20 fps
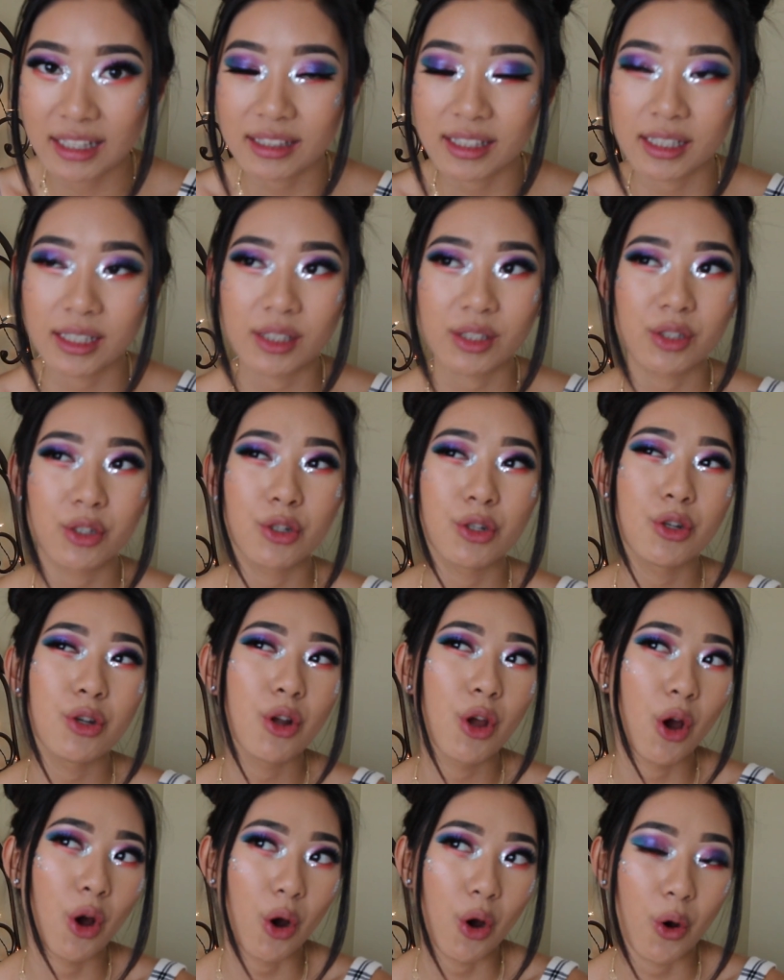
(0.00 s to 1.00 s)
It's like,
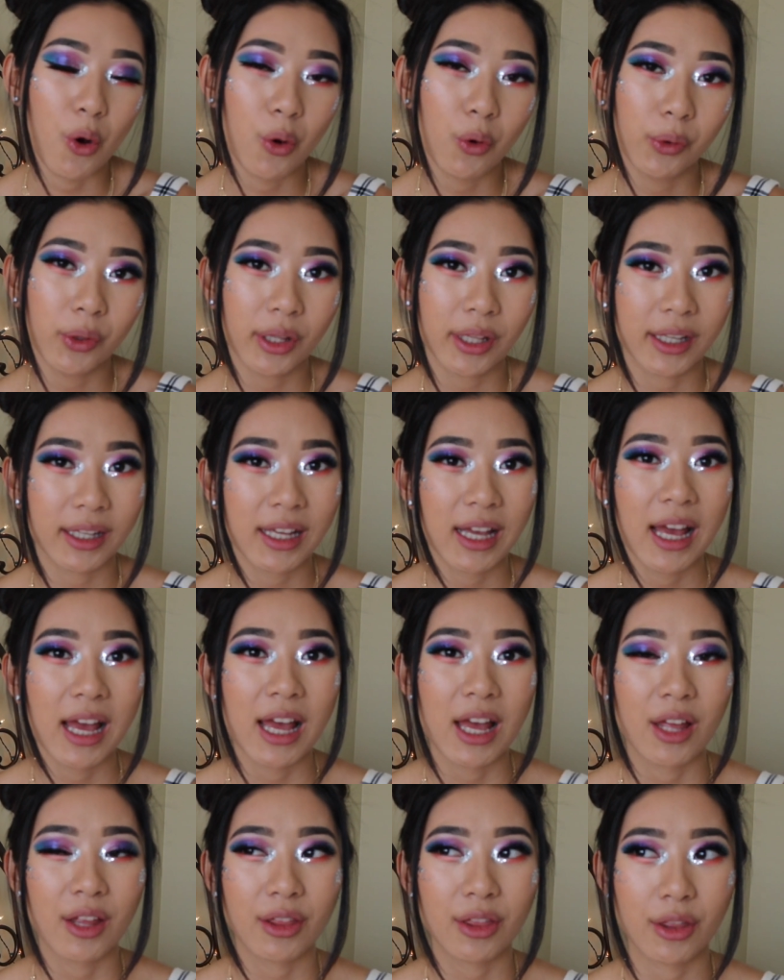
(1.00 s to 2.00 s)
no, like
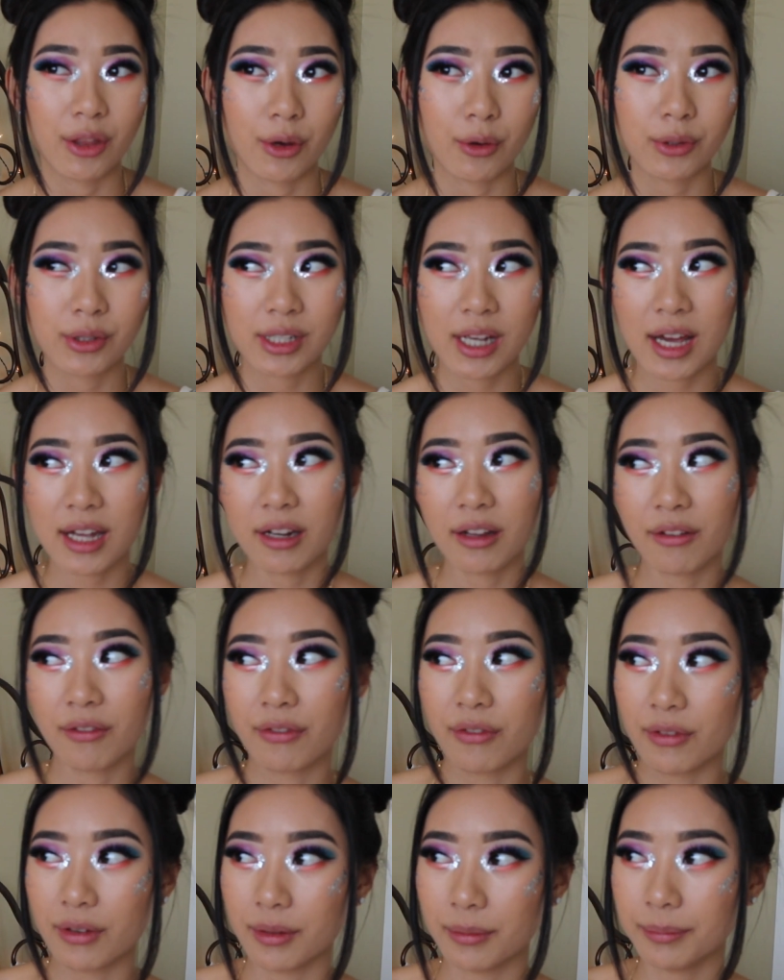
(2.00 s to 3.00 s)
those kind
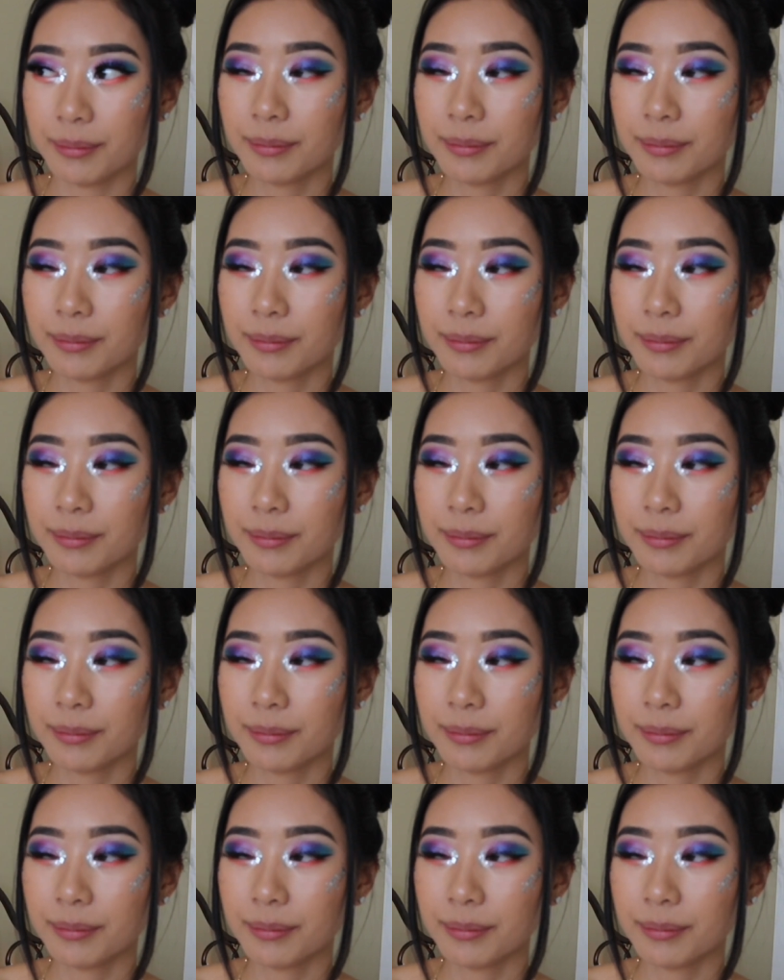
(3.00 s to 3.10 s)
of